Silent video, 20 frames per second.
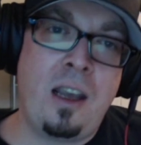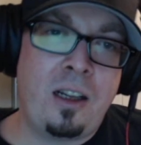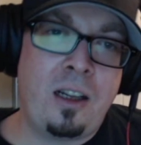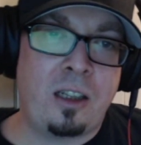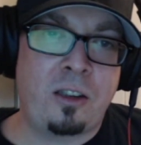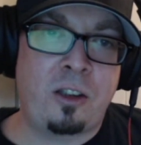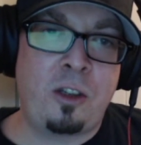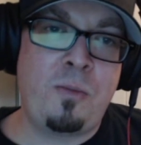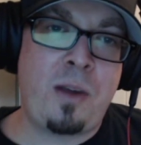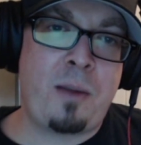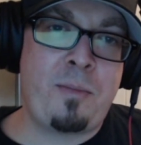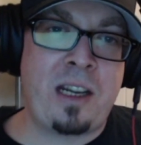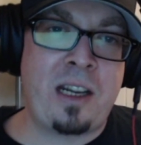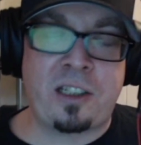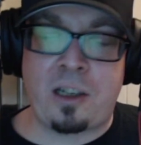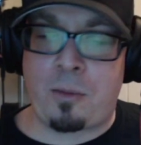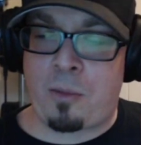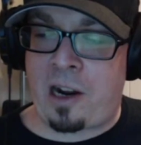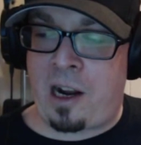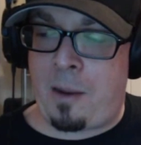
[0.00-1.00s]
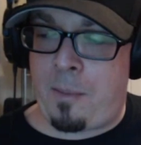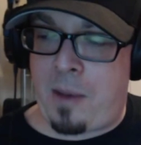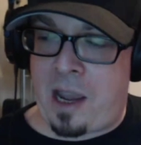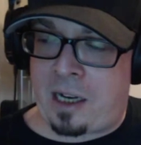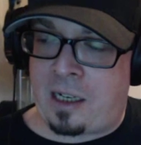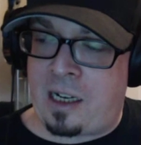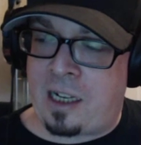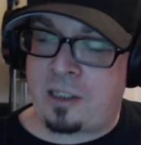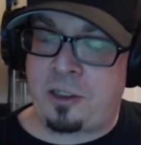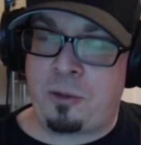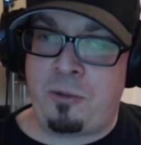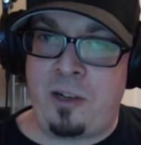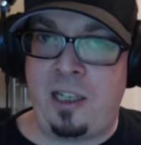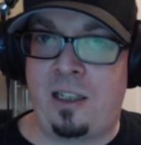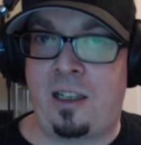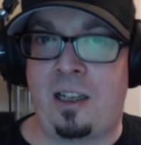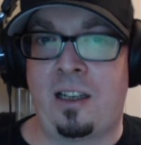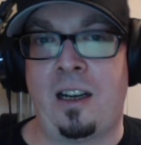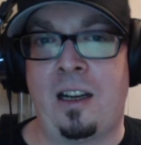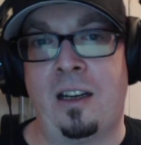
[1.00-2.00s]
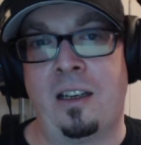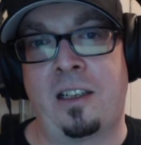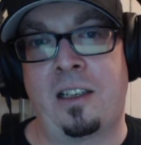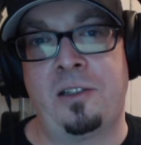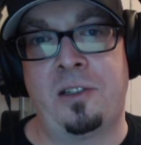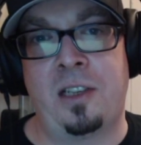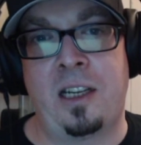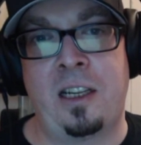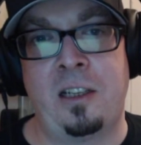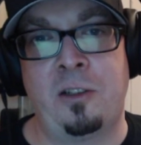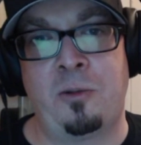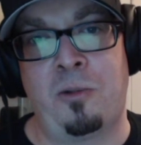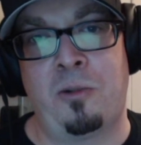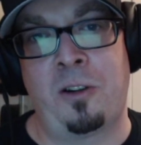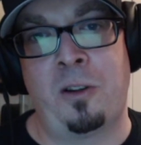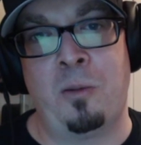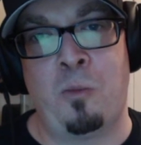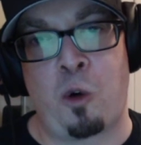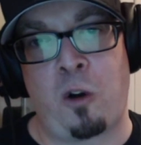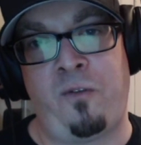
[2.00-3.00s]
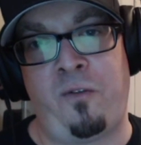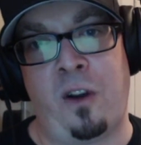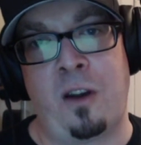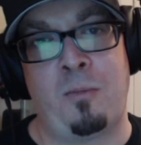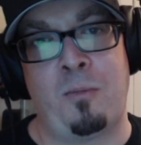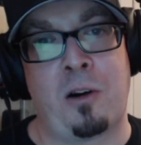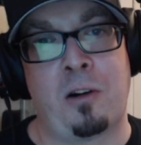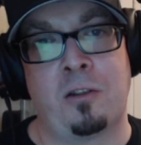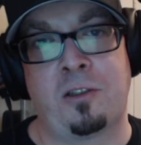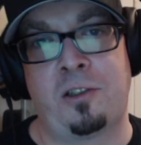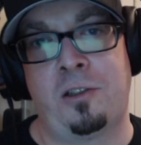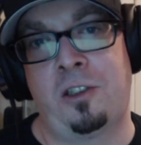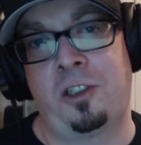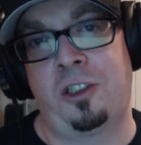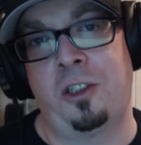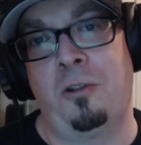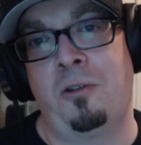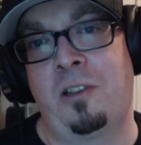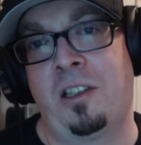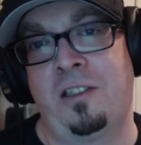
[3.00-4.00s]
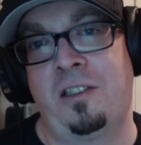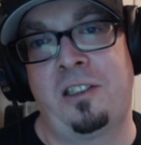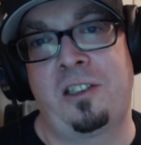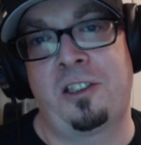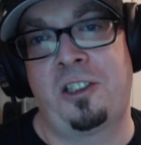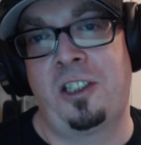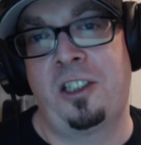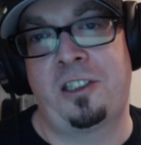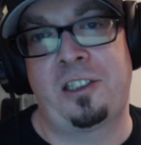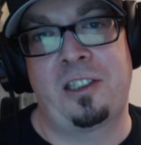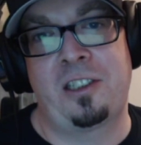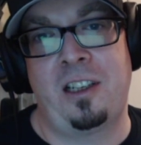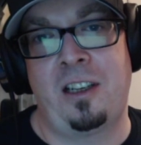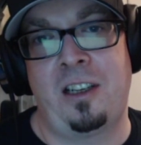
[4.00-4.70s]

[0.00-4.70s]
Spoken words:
I'll do my best to bring it back next week because that is one of the more fun parts of the show, because it's just,